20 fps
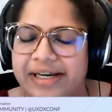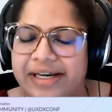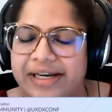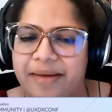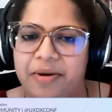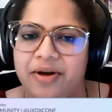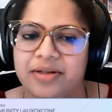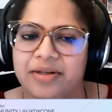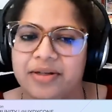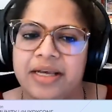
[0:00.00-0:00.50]
like
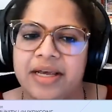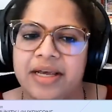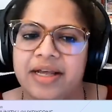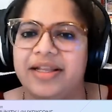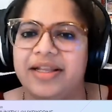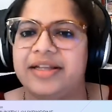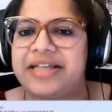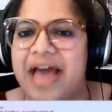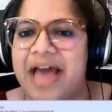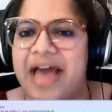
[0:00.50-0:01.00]
because
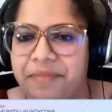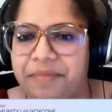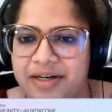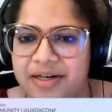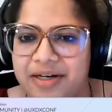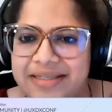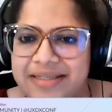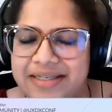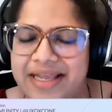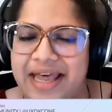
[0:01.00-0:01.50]
the
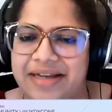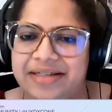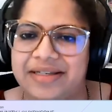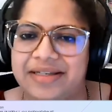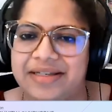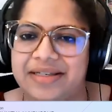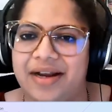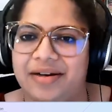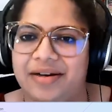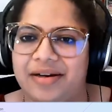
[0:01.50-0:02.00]
chapters set
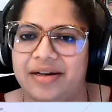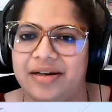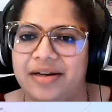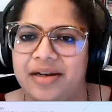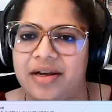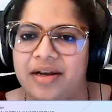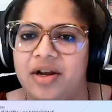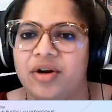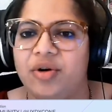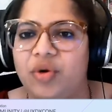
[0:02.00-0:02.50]
certain
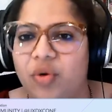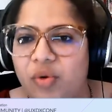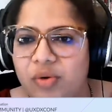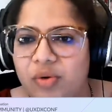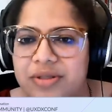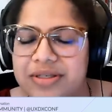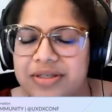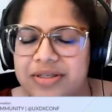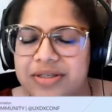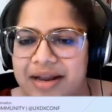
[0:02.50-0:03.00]

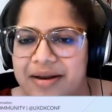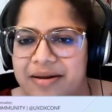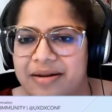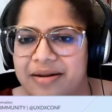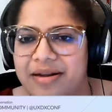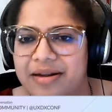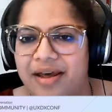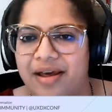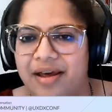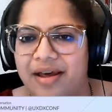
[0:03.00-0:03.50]
rules
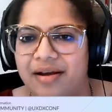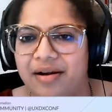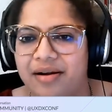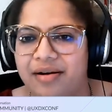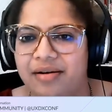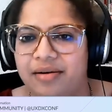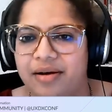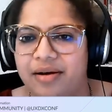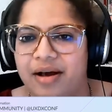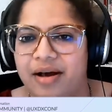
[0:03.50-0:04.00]
and
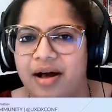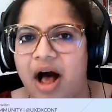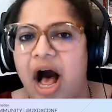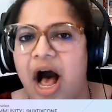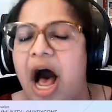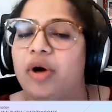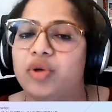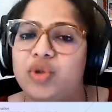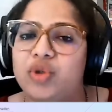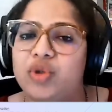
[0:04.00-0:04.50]

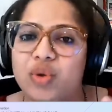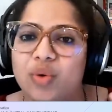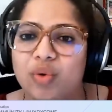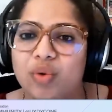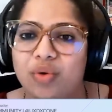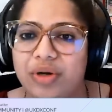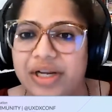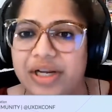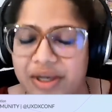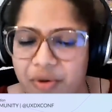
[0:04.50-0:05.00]
how to do
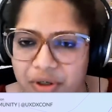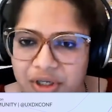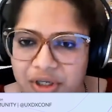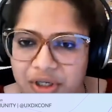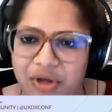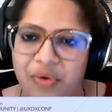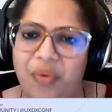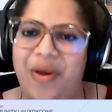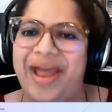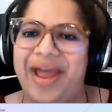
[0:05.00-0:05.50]
really good
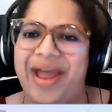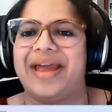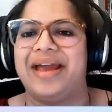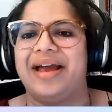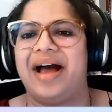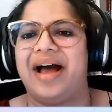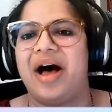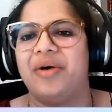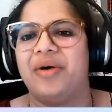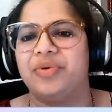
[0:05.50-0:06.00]

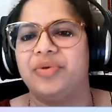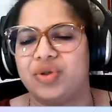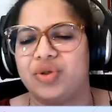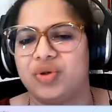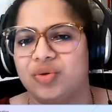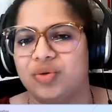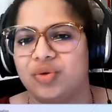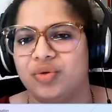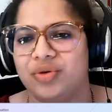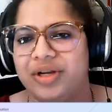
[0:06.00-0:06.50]
QA, how to
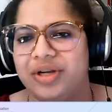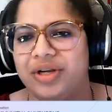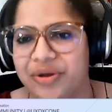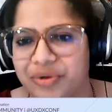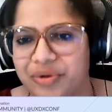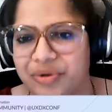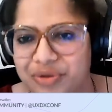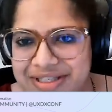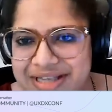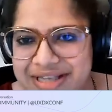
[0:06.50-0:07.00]
do really
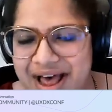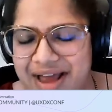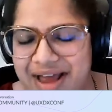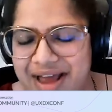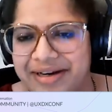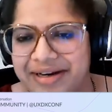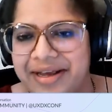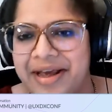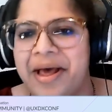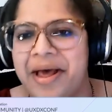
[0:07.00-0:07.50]
good
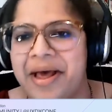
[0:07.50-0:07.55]
design.